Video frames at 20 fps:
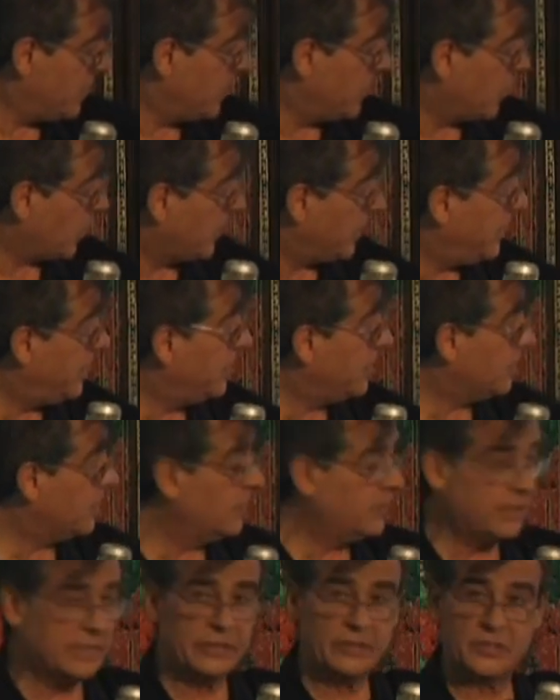are here
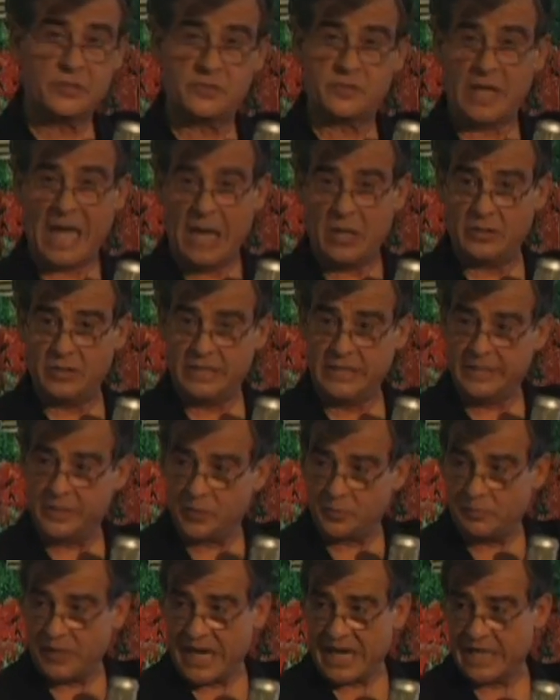in this inner
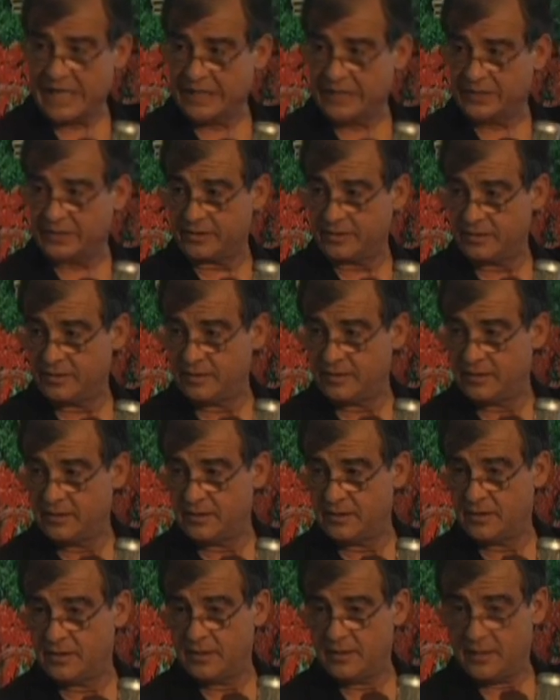band.
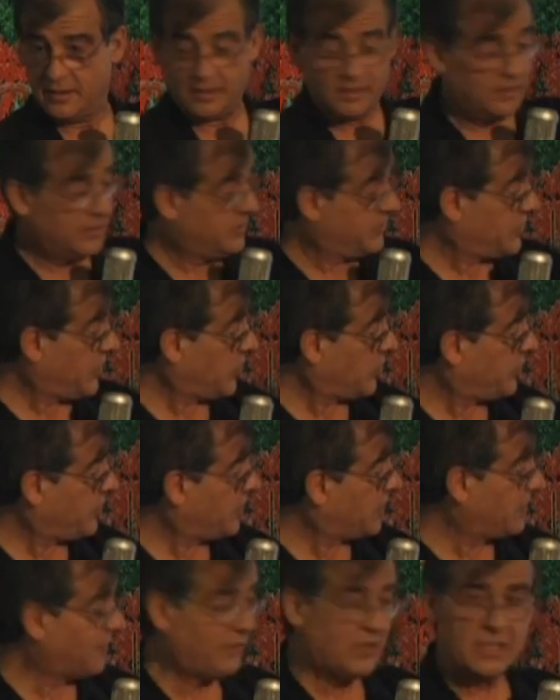So
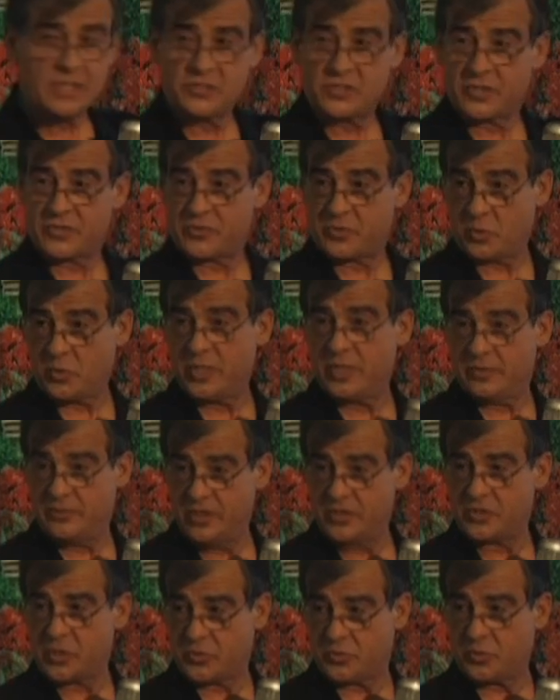think of these as
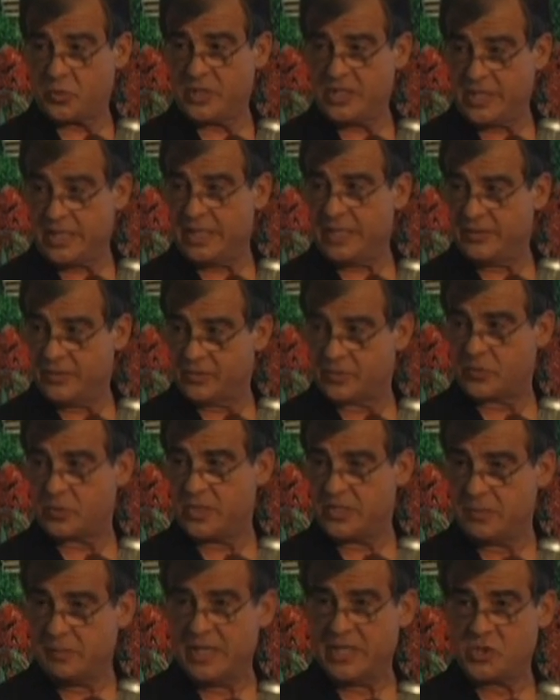these are 3D, they're
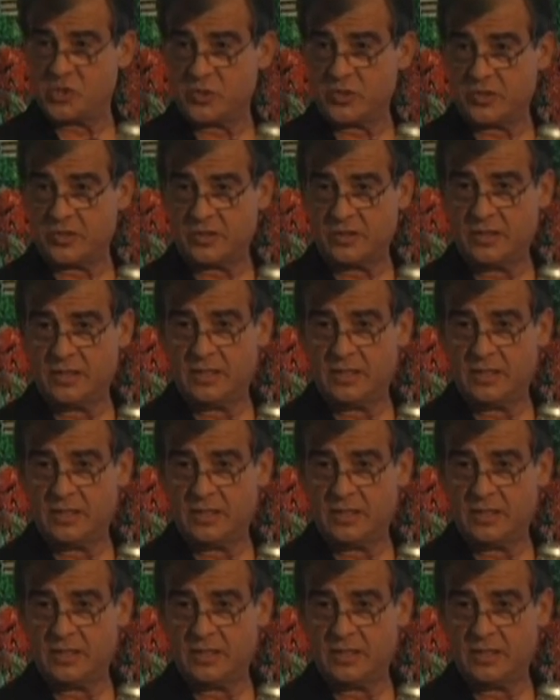three-dimensional